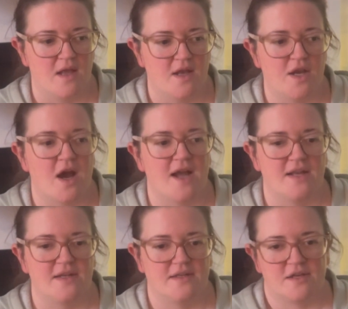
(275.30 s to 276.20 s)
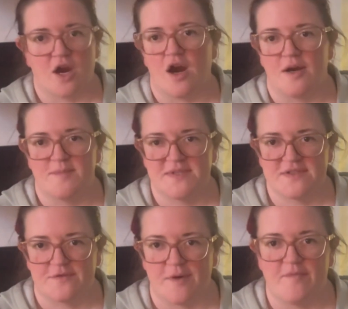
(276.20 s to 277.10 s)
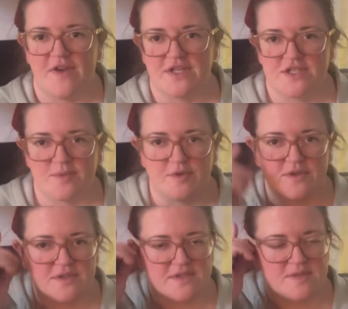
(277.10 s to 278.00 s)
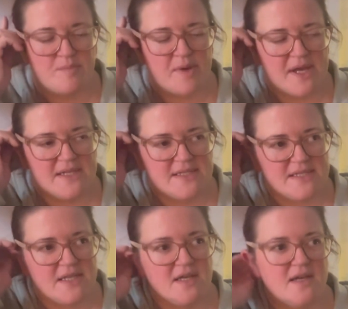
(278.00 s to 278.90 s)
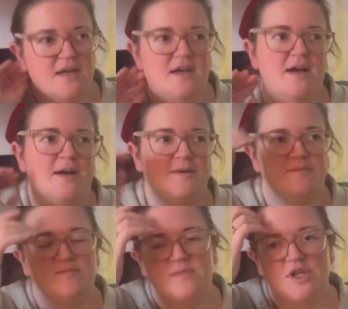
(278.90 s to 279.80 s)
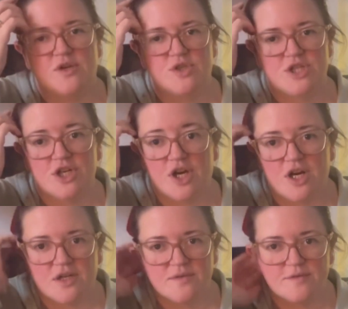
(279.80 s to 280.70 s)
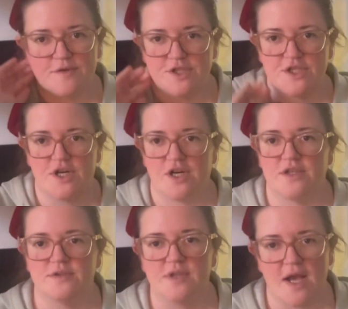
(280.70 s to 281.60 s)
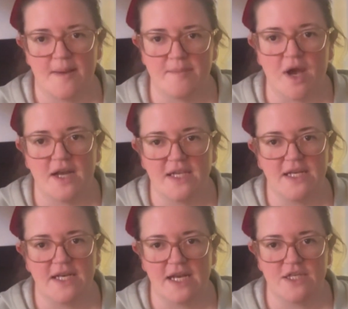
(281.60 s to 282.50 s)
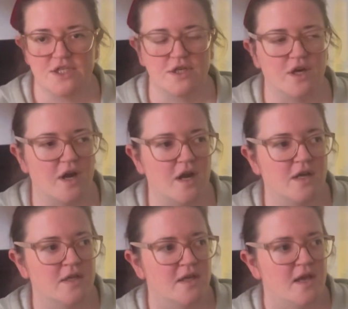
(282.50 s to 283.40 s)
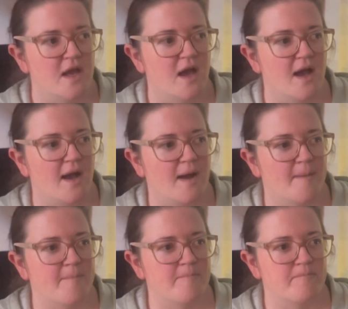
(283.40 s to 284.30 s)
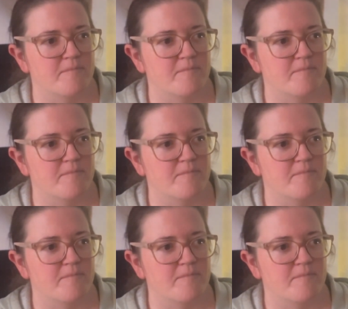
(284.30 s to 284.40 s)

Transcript: Not carbs from vegetables, but sugar for sure. I'm not eating any sugar, and